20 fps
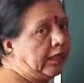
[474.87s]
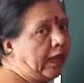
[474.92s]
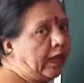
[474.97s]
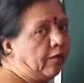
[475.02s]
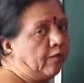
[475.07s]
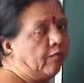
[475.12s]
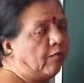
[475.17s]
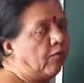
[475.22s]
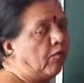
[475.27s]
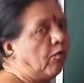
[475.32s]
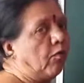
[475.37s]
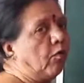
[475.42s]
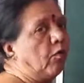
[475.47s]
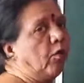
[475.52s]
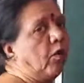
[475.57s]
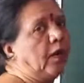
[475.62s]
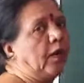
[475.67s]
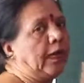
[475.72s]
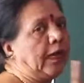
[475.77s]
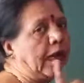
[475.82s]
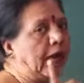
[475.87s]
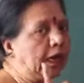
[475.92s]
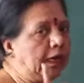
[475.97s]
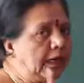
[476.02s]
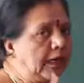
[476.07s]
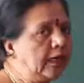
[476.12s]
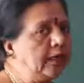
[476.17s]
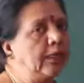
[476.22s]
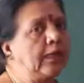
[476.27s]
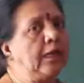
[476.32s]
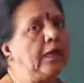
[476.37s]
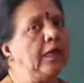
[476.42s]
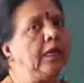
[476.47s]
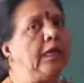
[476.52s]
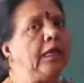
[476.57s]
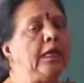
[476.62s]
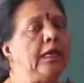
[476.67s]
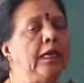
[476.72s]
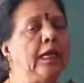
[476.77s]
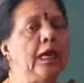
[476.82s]
Therefore, under the
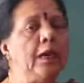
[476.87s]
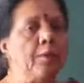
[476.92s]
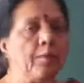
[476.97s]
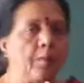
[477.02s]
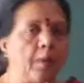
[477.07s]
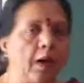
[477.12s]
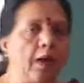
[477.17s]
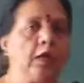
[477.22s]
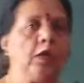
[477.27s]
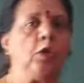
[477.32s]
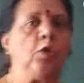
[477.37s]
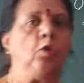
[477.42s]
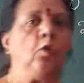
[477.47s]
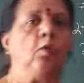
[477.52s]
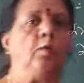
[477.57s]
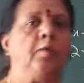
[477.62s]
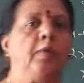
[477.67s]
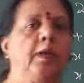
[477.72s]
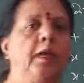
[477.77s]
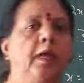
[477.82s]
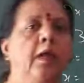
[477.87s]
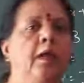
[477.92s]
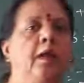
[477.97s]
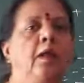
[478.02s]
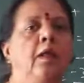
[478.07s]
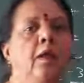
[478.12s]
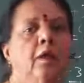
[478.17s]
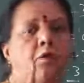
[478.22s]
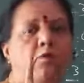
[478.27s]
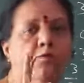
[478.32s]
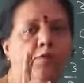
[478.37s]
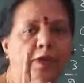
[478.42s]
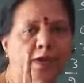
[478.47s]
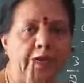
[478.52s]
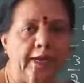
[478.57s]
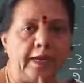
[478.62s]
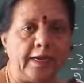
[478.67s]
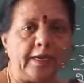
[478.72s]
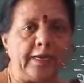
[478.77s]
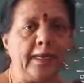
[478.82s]
linear polynomial, we
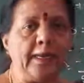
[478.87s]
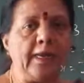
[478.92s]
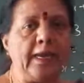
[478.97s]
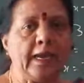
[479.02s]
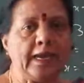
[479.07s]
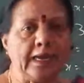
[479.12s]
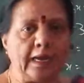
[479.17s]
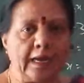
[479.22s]
getting a